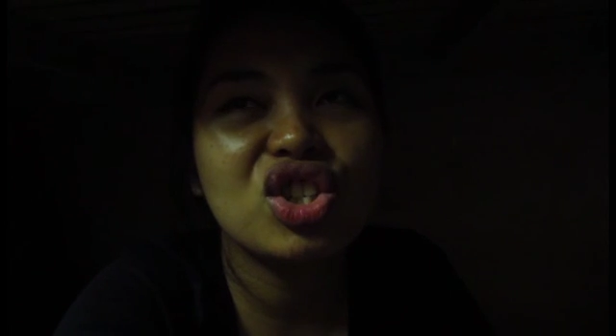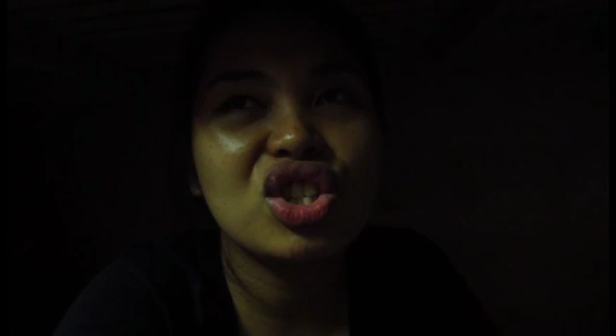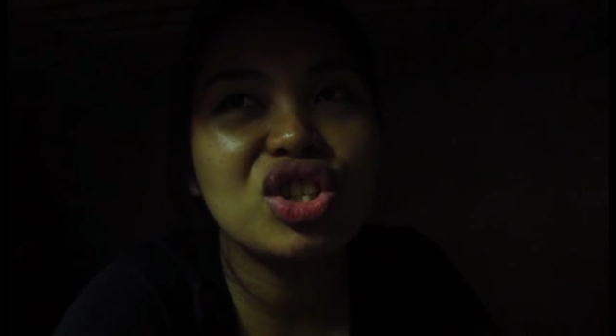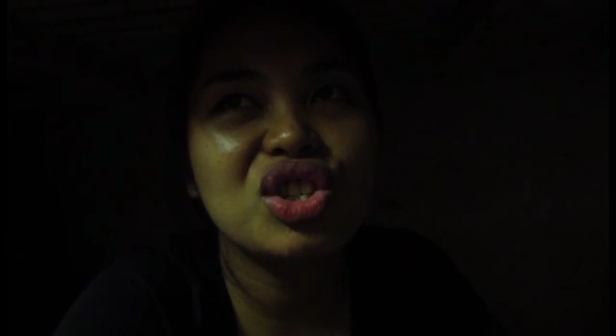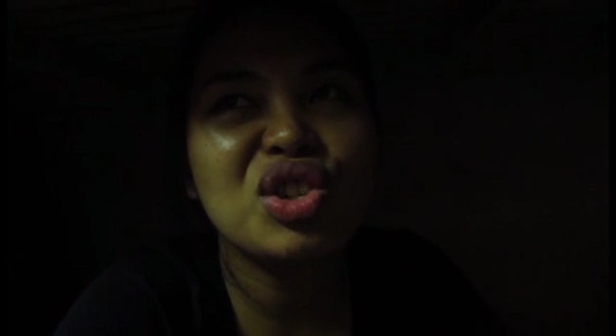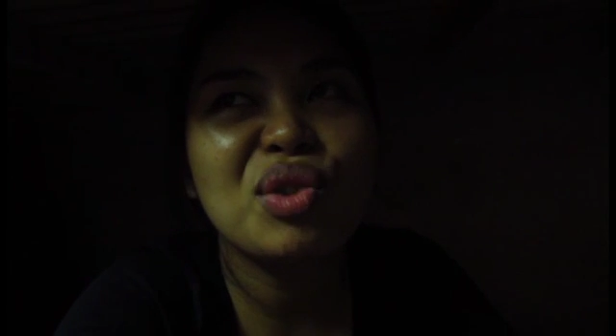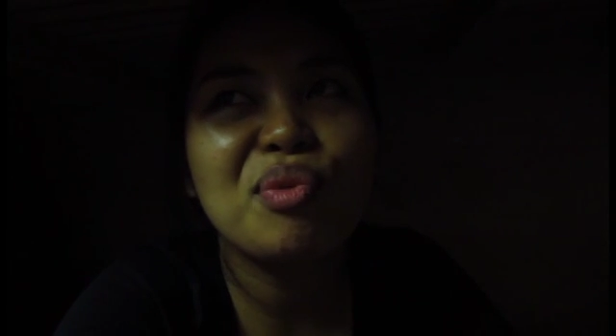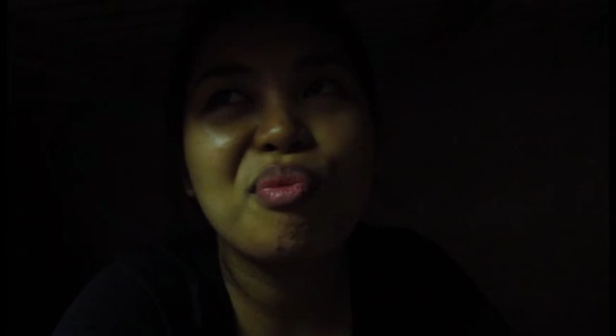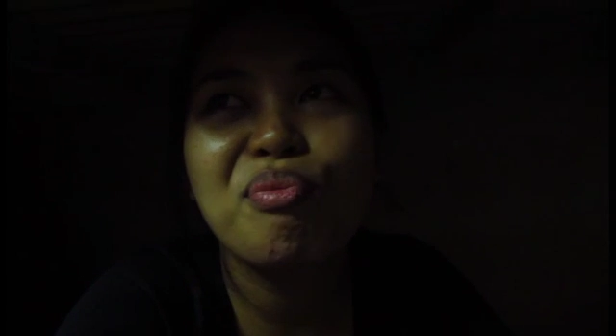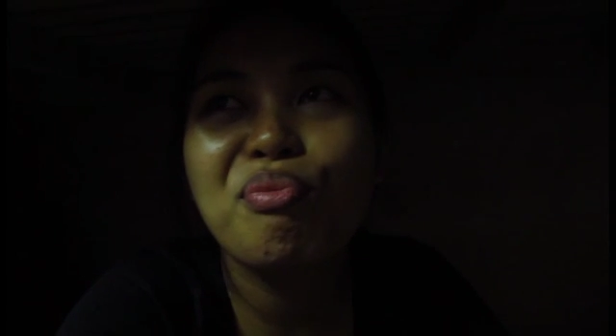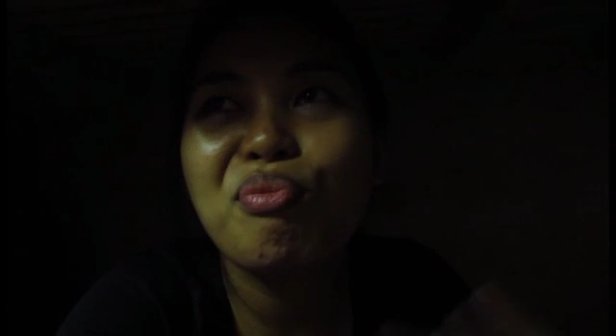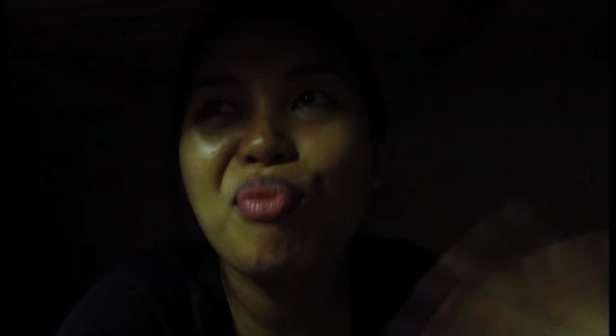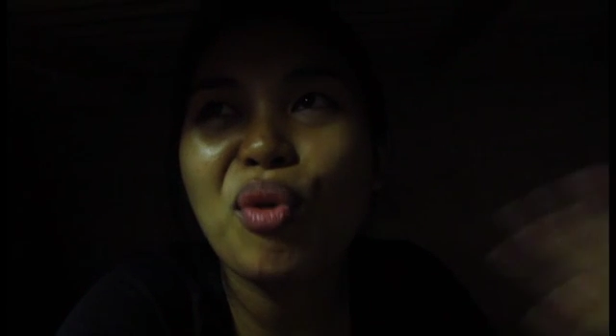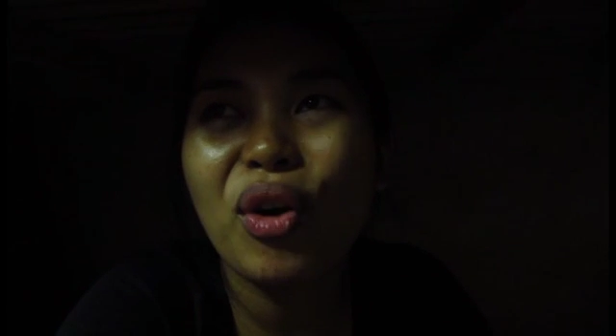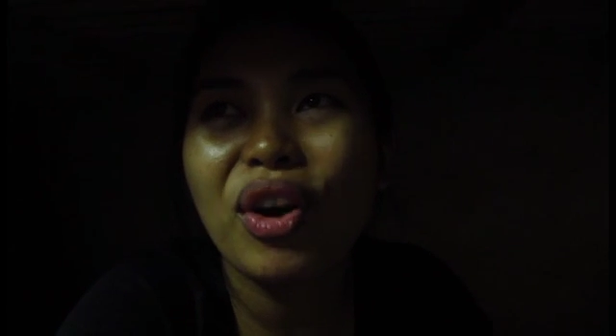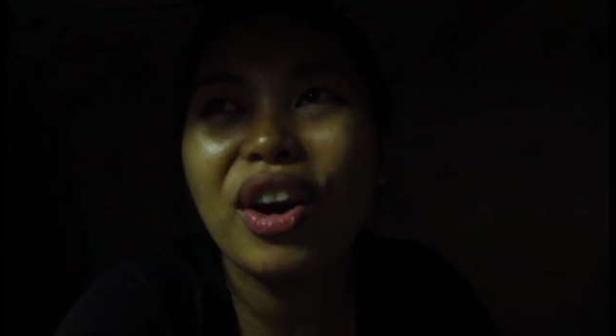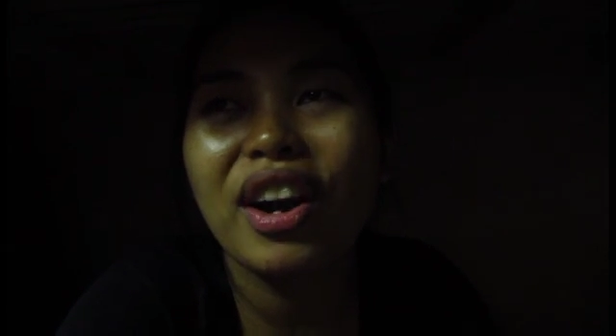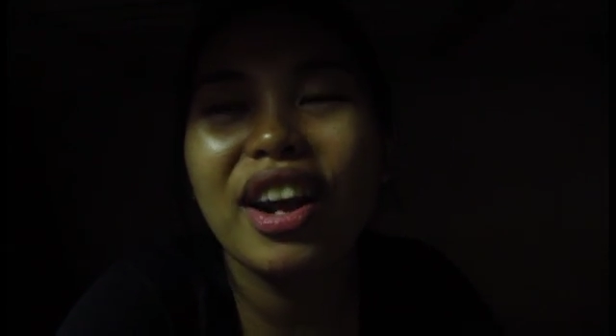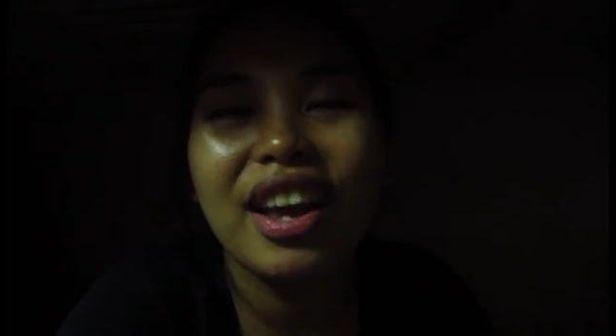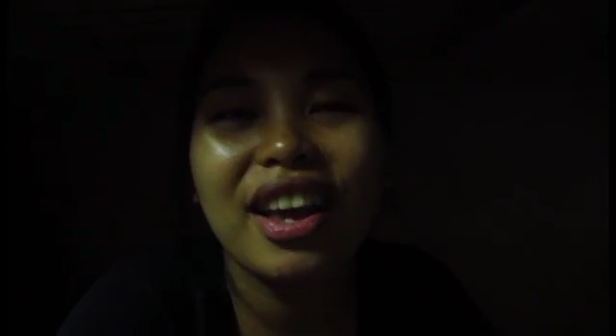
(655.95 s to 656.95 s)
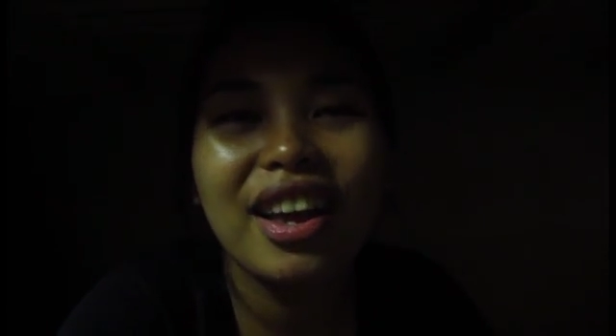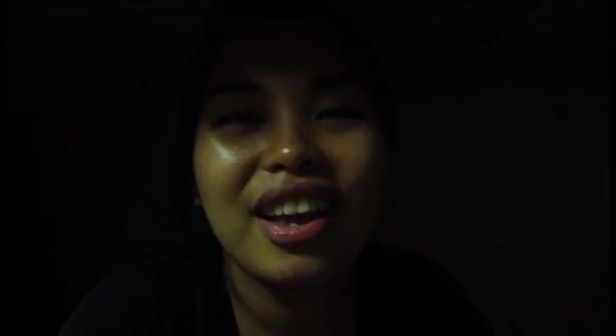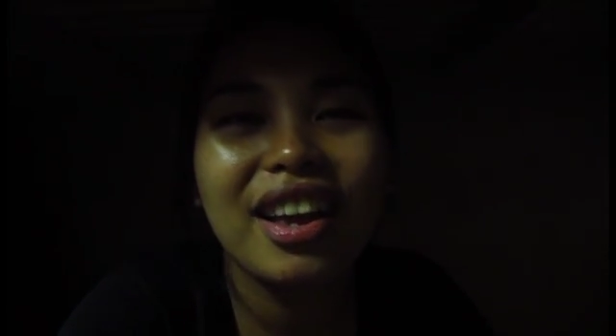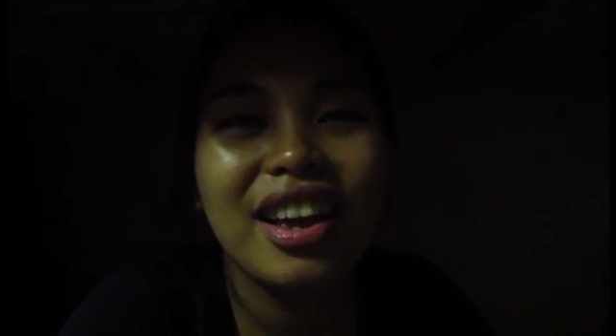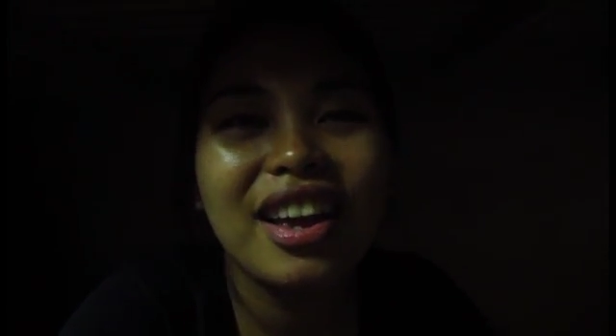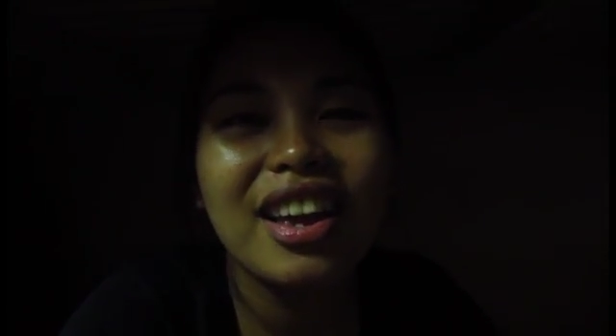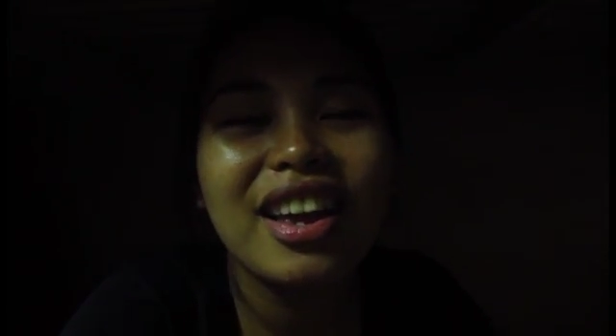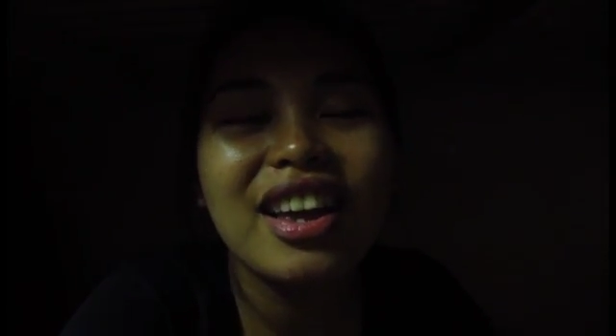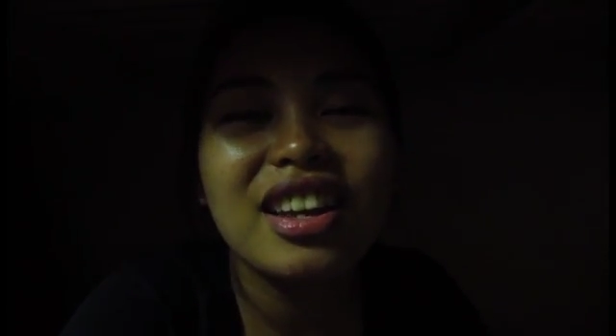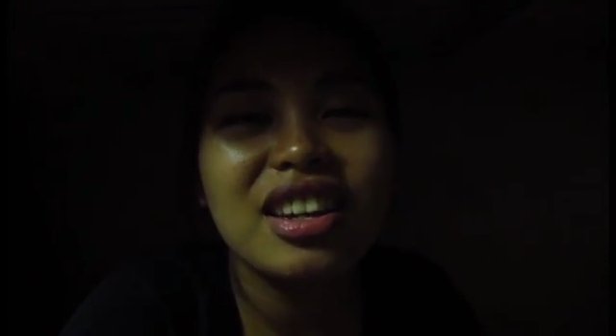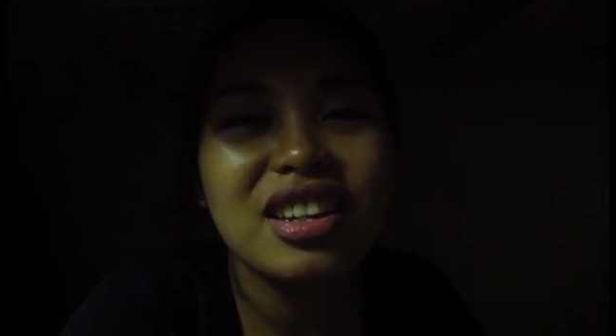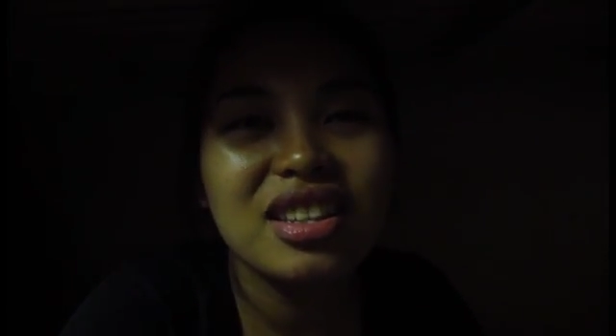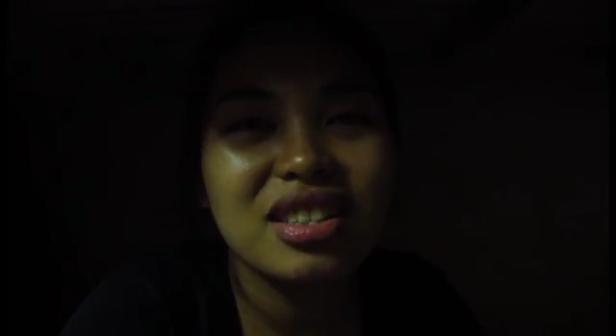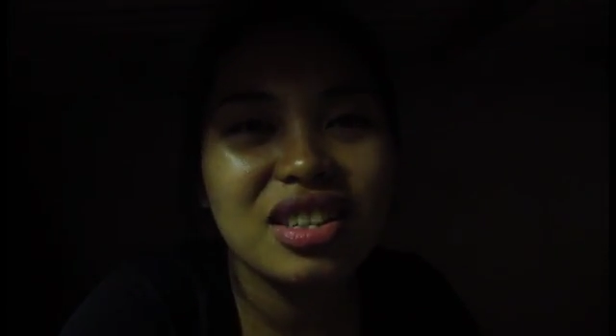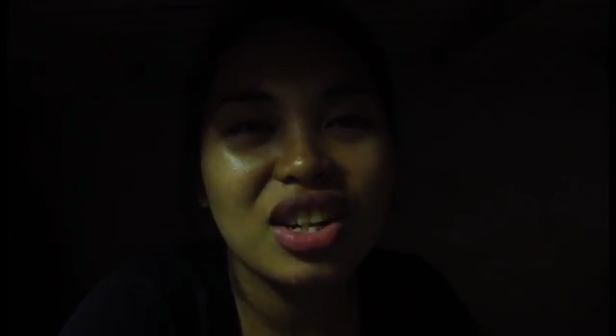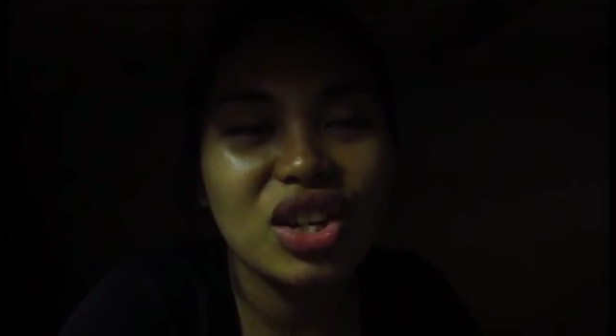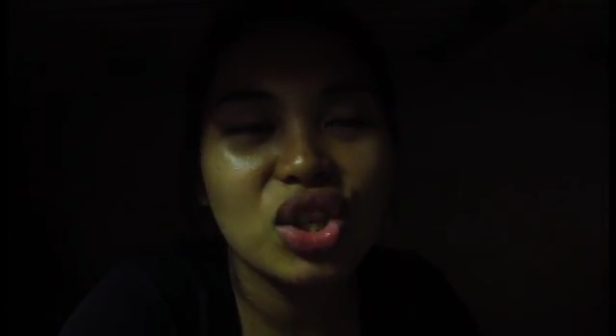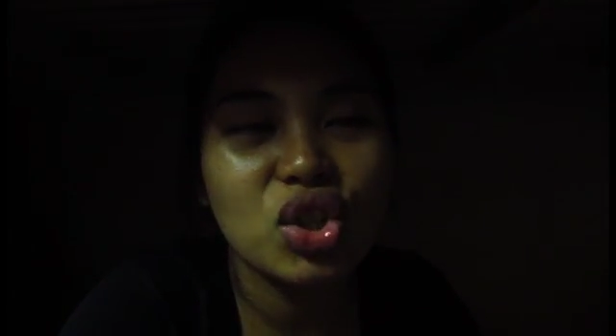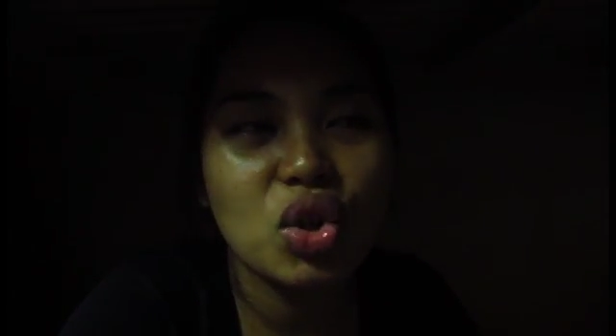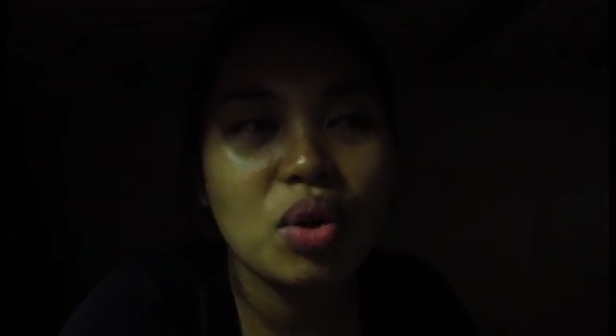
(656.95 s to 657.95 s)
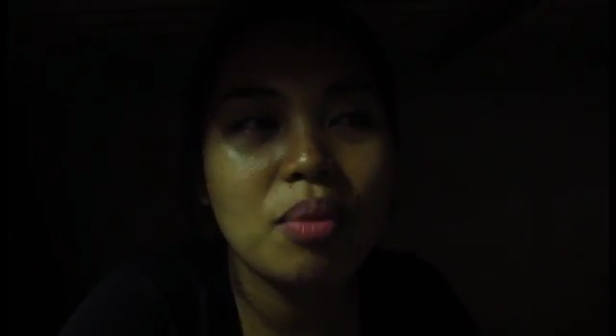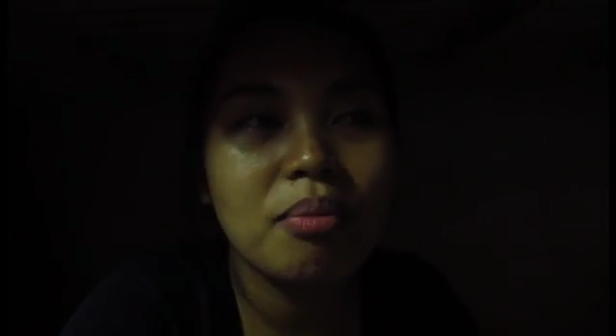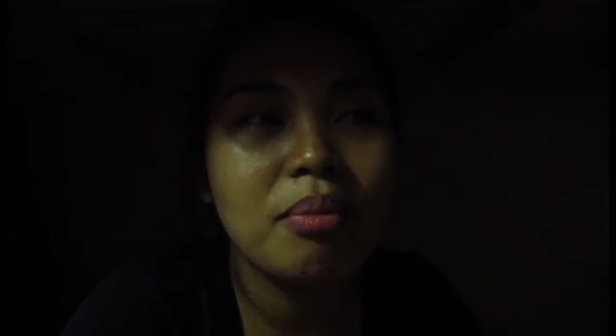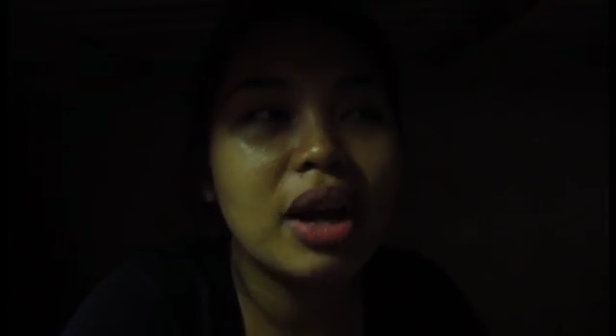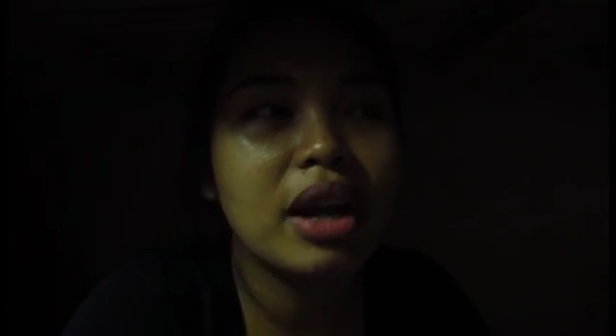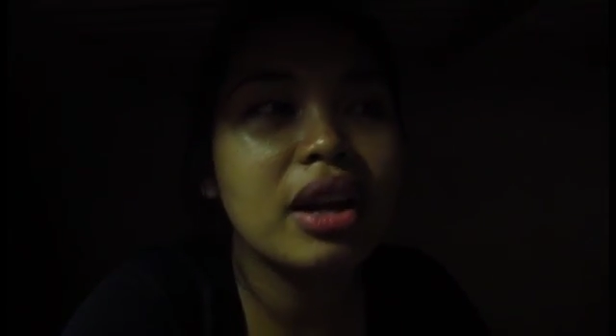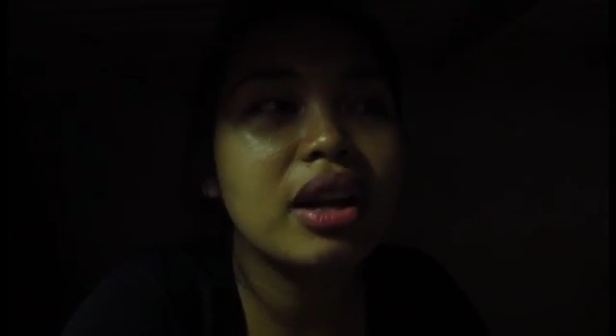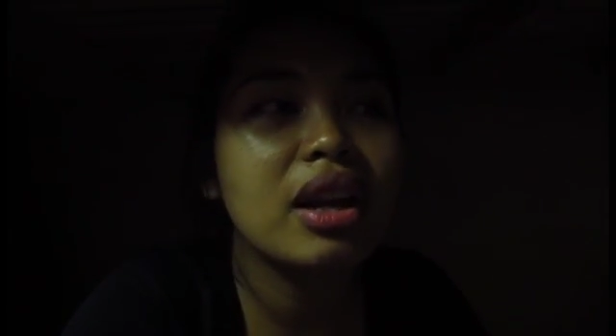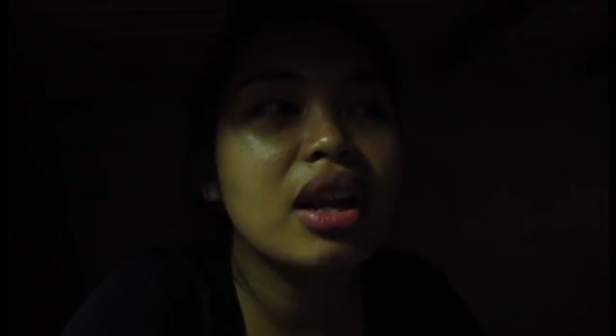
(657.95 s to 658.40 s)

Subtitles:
just a boring discussion, but